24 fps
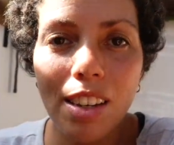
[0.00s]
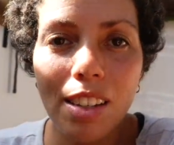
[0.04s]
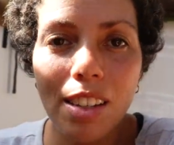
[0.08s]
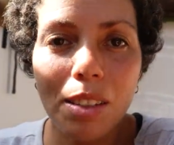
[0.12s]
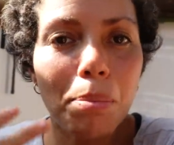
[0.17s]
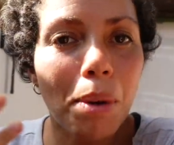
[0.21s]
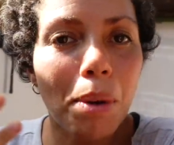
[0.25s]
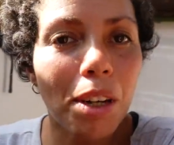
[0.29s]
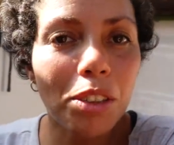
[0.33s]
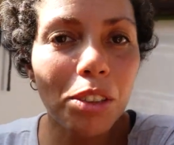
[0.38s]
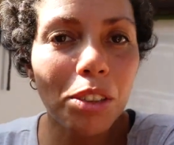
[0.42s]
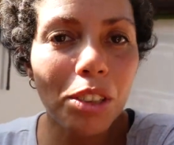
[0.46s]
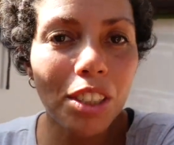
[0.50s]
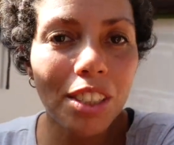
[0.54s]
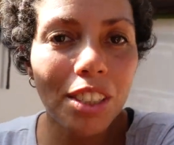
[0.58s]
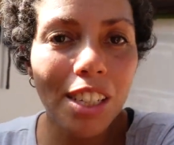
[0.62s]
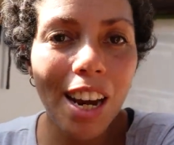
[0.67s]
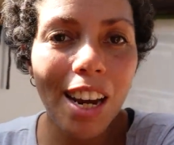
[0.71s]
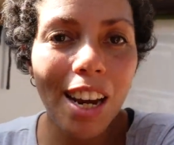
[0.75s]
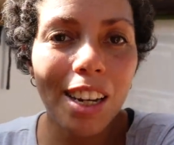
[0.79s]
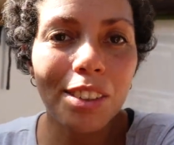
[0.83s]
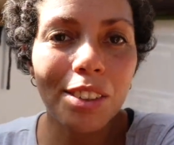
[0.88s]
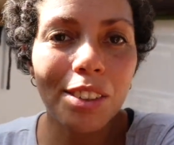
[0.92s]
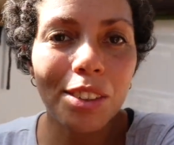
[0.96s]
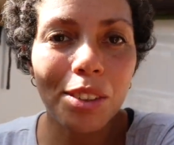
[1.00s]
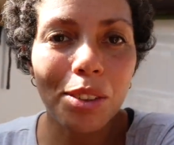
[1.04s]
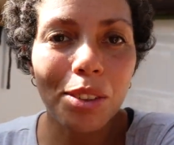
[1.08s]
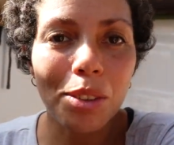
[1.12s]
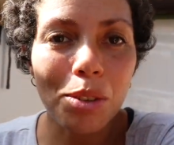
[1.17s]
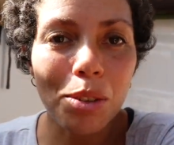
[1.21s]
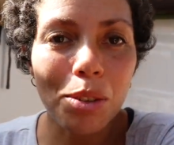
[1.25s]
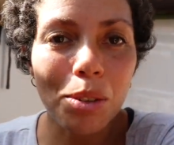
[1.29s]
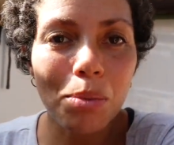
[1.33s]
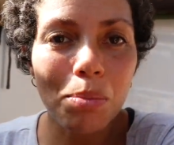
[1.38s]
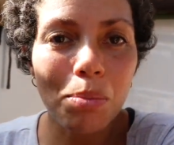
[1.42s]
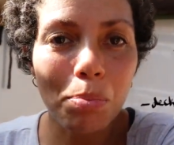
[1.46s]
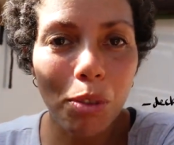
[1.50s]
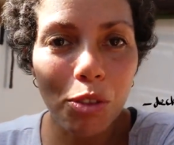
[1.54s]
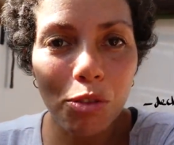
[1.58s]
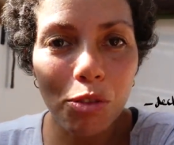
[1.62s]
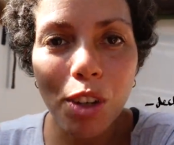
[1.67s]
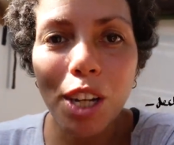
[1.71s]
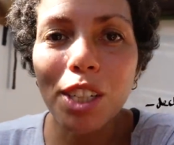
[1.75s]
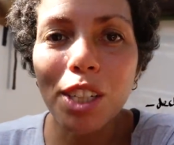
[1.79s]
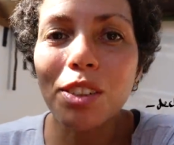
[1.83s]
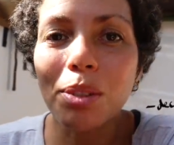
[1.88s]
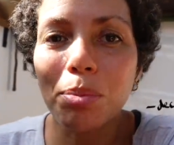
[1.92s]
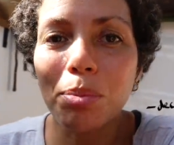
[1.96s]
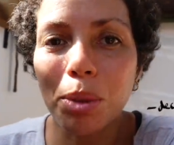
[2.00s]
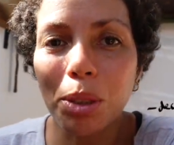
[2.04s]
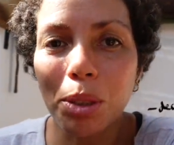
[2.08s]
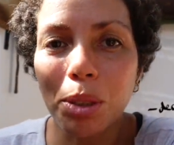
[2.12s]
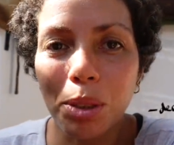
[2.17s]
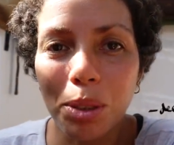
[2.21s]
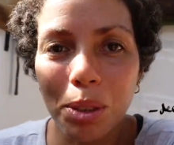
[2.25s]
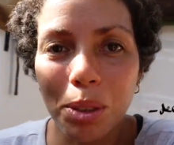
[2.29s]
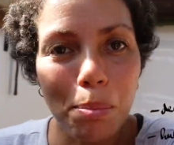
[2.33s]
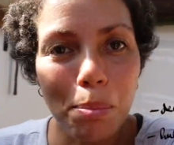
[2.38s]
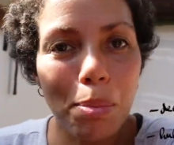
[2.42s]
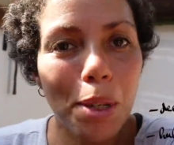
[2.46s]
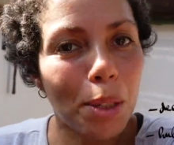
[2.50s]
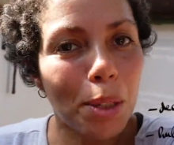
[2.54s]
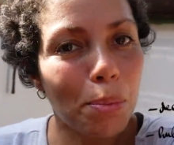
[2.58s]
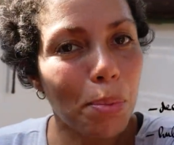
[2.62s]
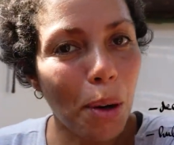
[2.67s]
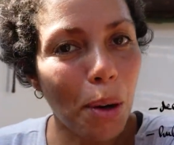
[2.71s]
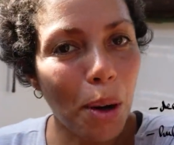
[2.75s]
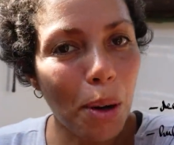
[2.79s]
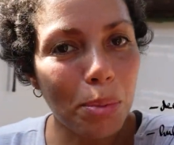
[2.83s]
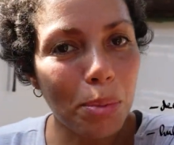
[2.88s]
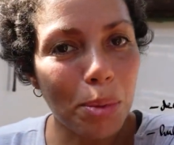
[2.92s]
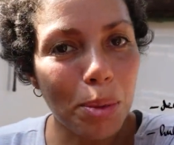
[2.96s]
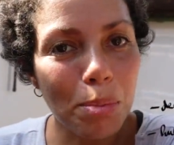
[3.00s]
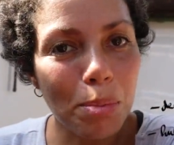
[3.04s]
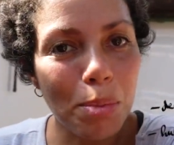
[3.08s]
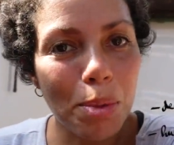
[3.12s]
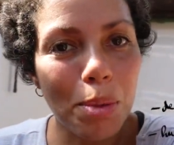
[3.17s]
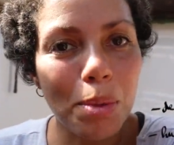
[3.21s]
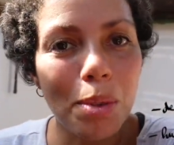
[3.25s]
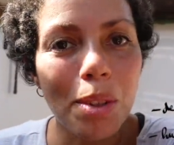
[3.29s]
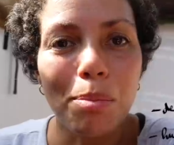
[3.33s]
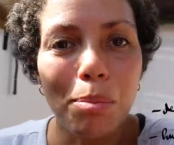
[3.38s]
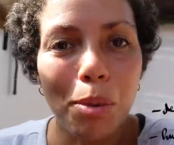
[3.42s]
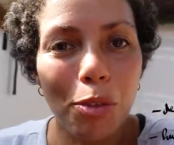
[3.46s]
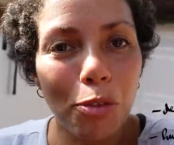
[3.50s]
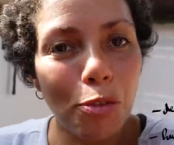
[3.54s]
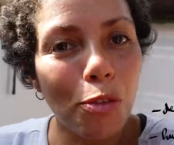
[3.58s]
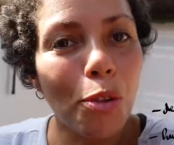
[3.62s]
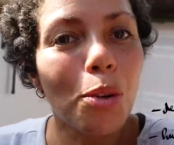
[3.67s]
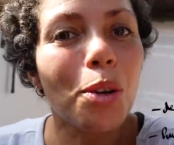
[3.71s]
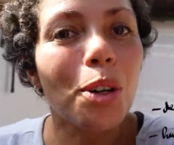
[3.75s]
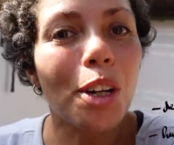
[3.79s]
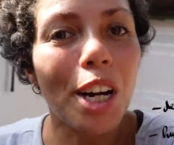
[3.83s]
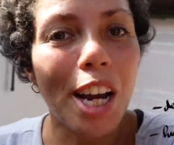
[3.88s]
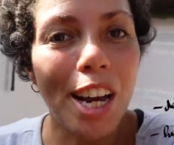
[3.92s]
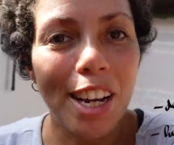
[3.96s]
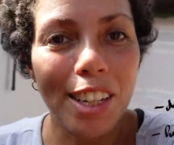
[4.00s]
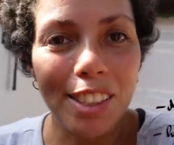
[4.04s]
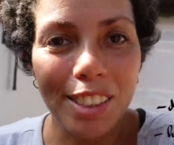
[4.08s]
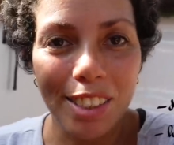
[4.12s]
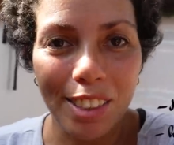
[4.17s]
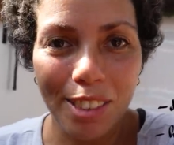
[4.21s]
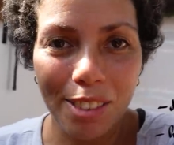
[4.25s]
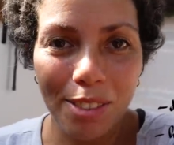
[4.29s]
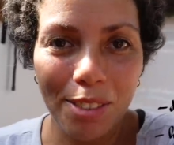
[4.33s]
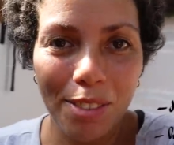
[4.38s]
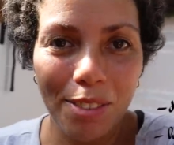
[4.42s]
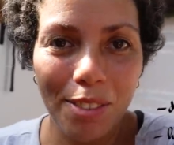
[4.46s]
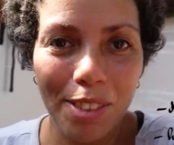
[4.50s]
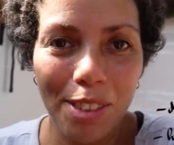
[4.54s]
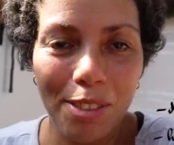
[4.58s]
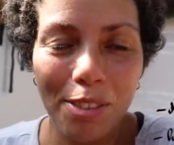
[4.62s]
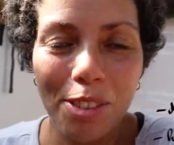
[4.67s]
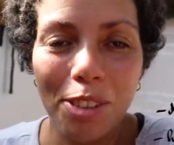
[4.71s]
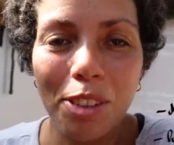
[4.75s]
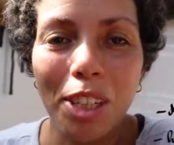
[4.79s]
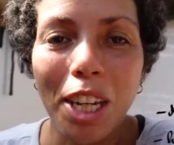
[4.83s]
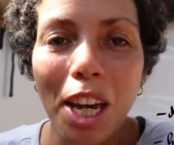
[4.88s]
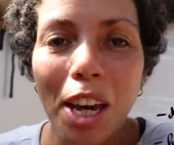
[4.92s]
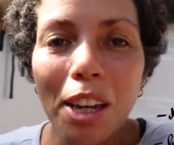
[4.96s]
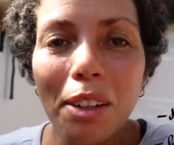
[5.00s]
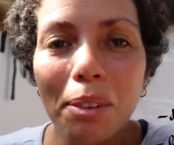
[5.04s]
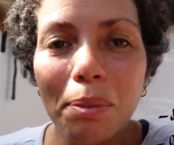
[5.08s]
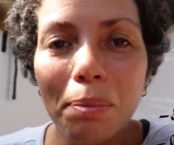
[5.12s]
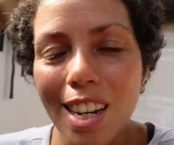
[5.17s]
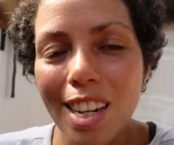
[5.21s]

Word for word: It's better to tackle those preventable big problems beforehand if you can.